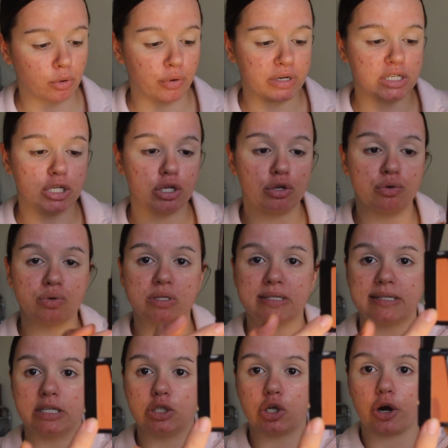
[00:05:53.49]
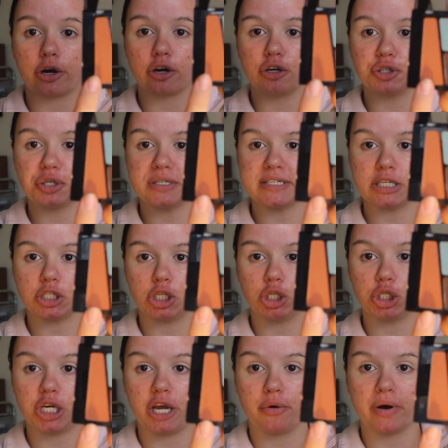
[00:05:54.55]
going to use the darker transition
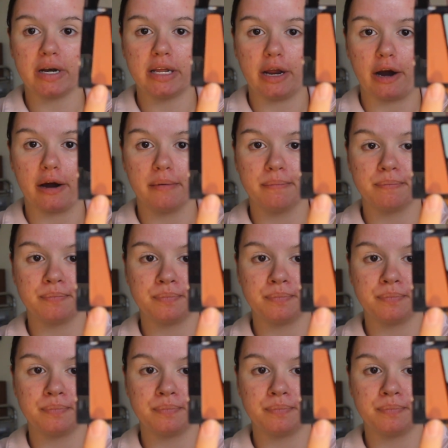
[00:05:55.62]
shade right here.